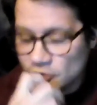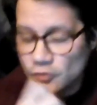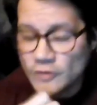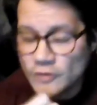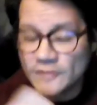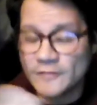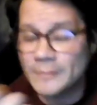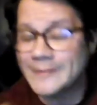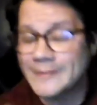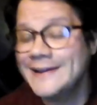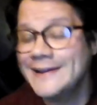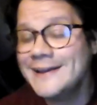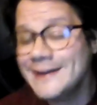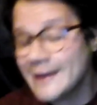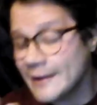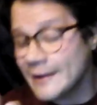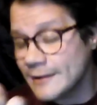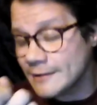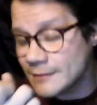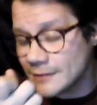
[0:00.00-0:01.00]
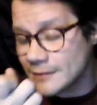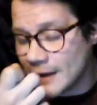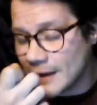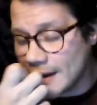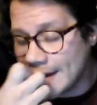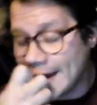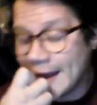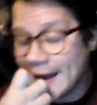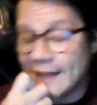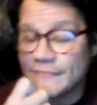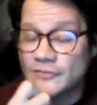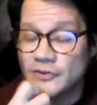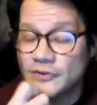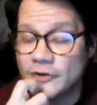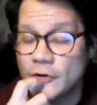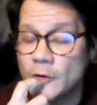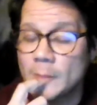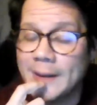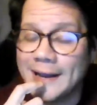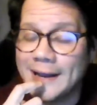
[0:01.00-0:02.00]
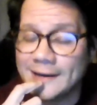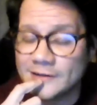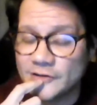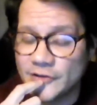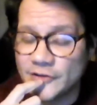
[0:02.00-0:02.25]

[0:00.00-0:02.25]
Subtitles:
I have to go back